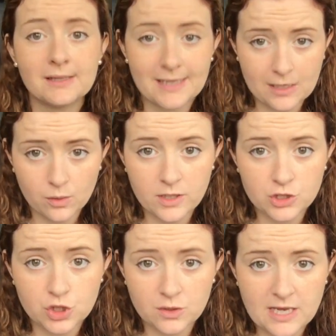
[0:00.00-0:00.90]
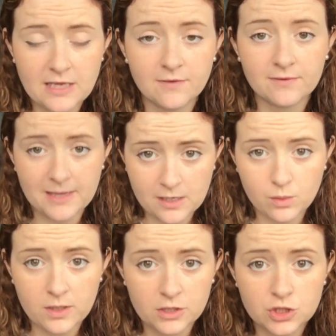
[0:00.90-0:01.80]
language, your native
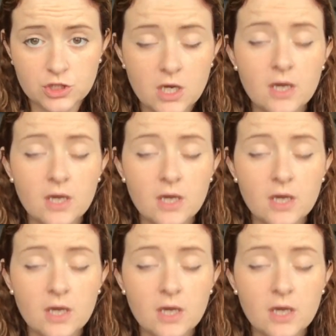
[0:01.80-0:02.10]
language.